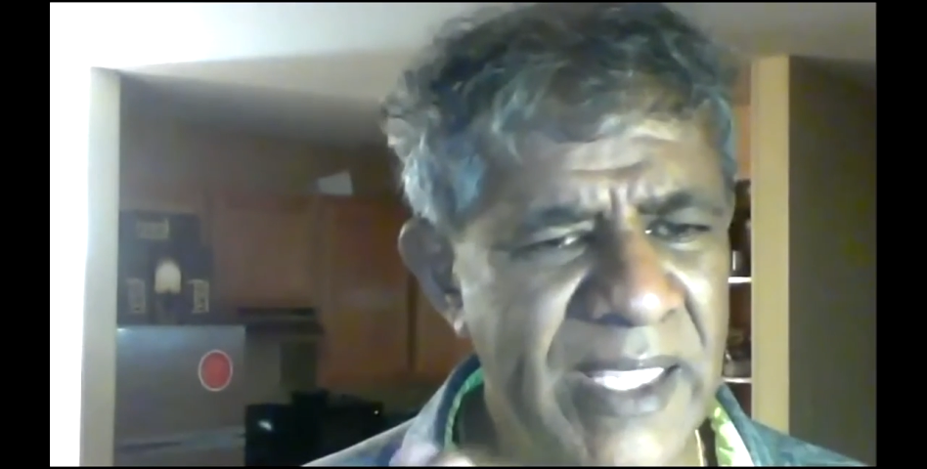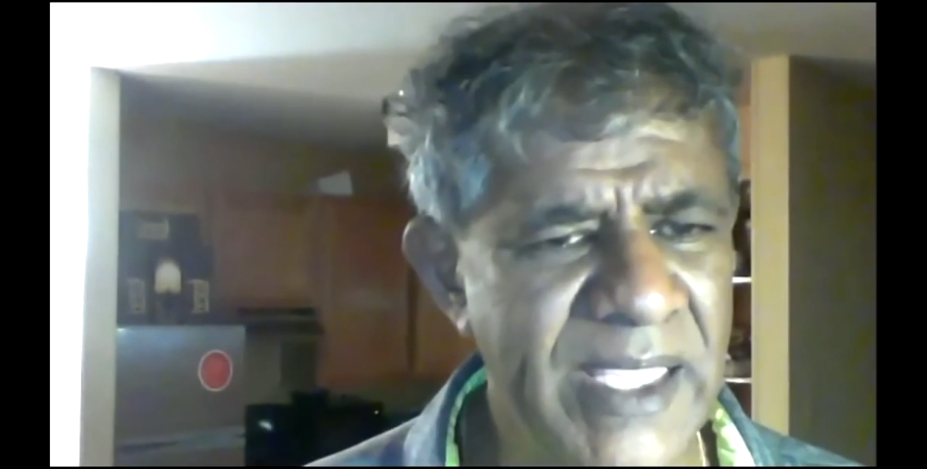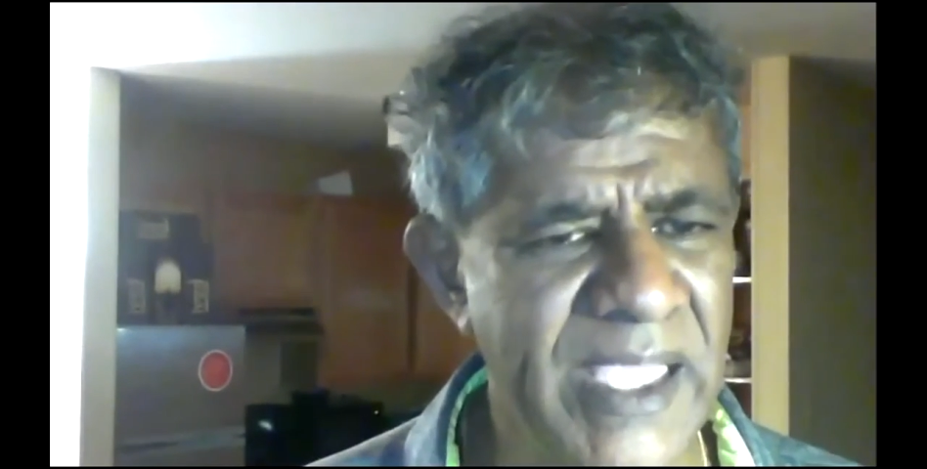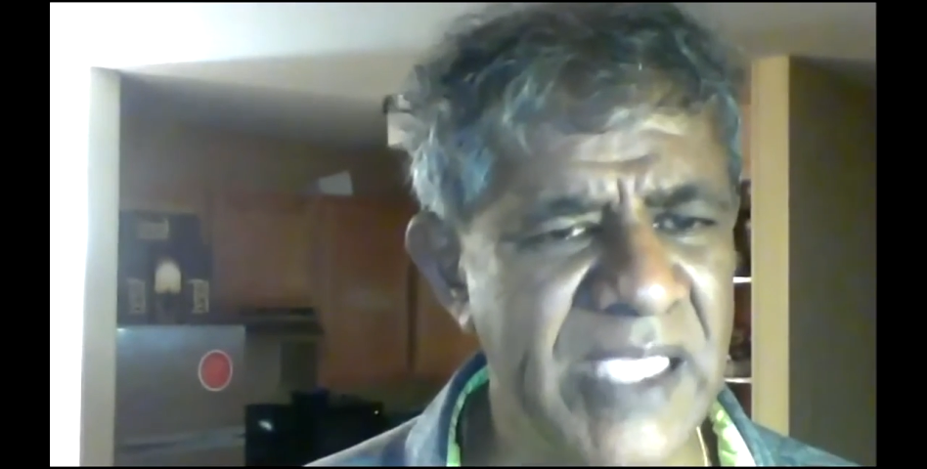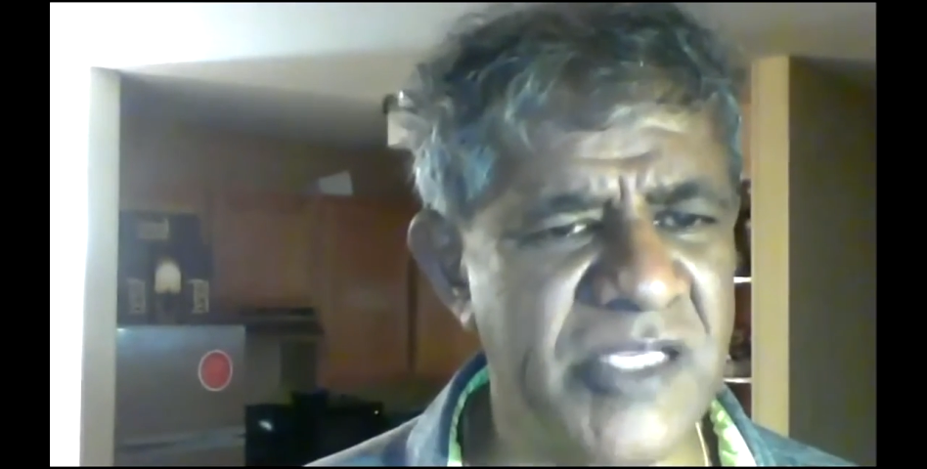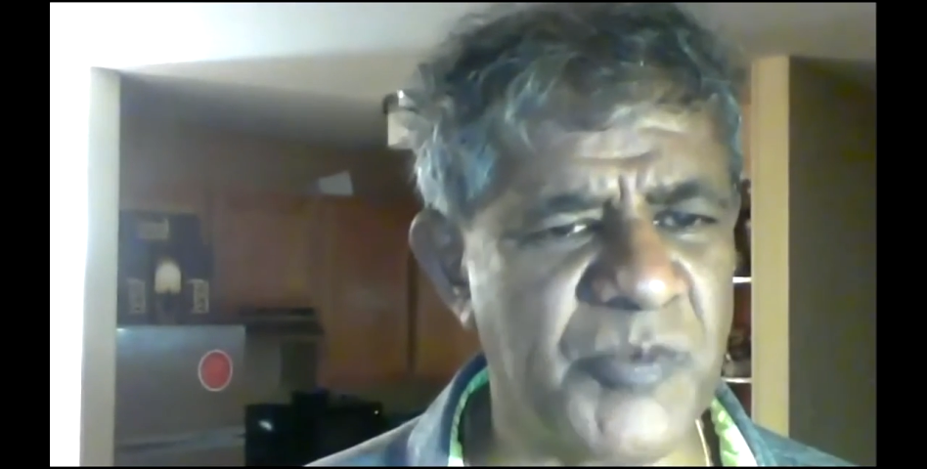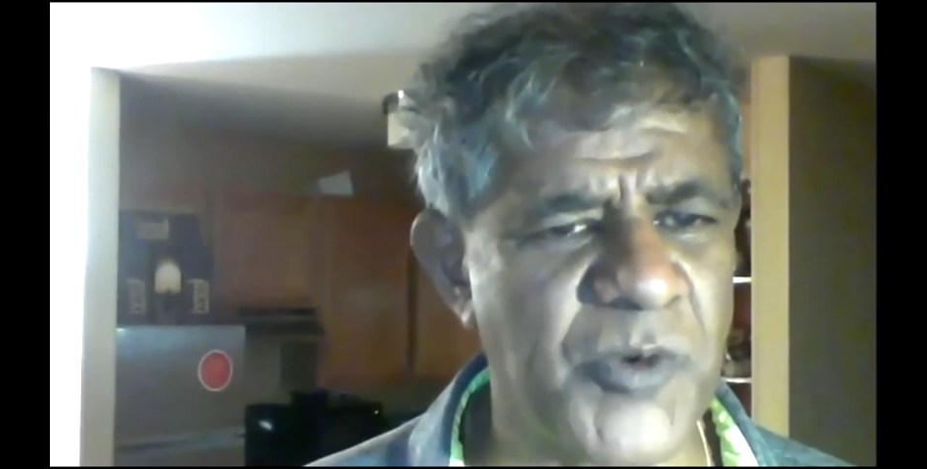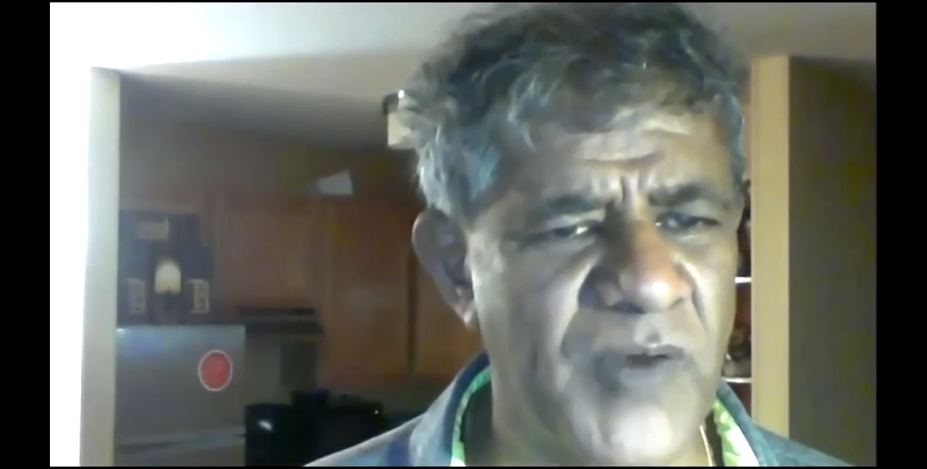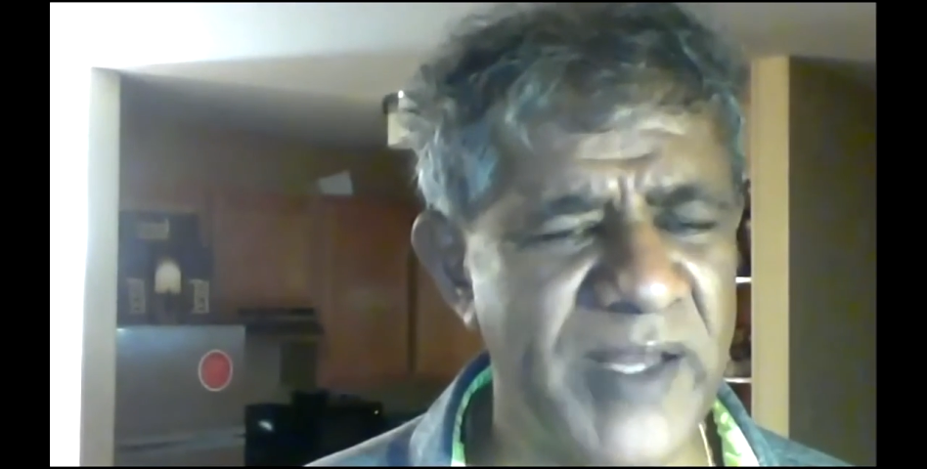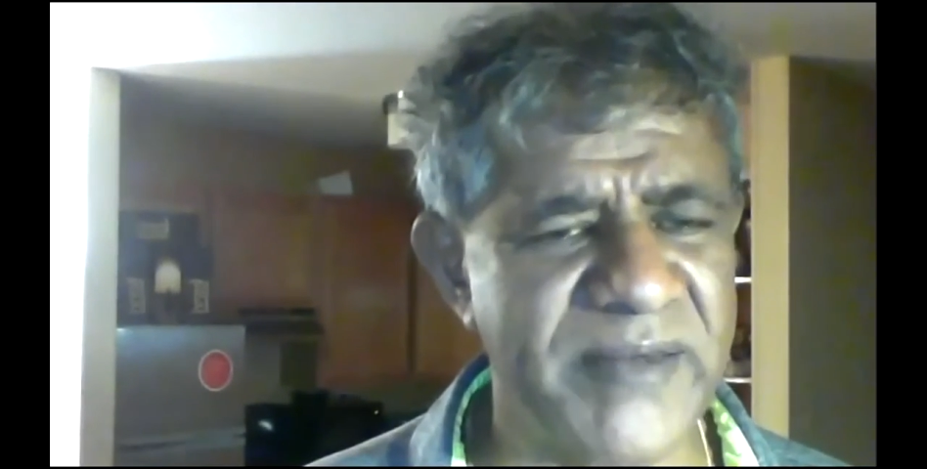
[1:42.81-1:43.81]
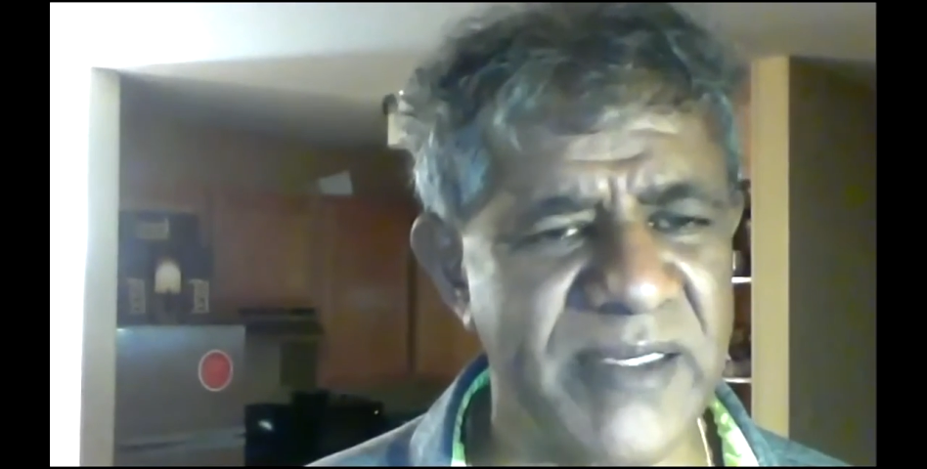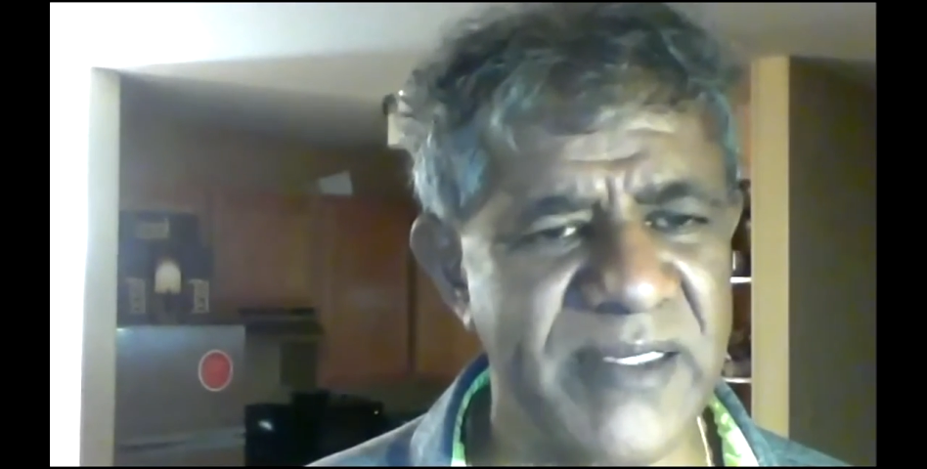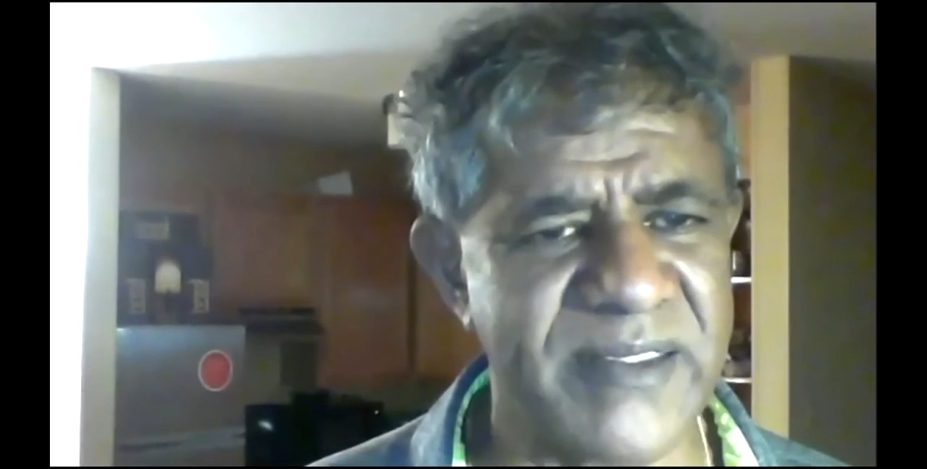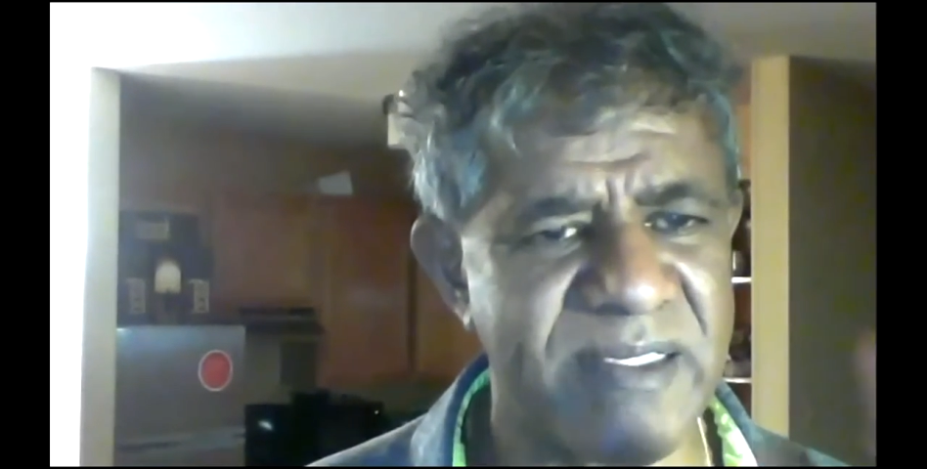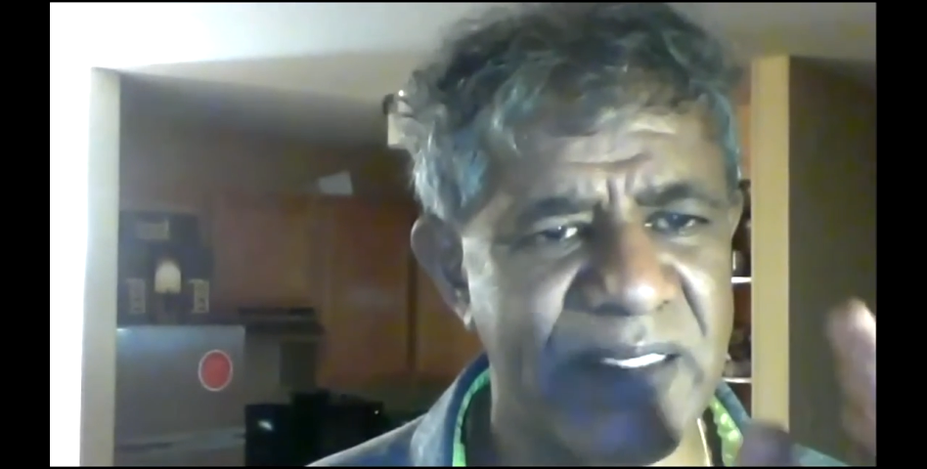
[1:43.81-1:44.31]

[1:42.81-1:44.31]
age progresses,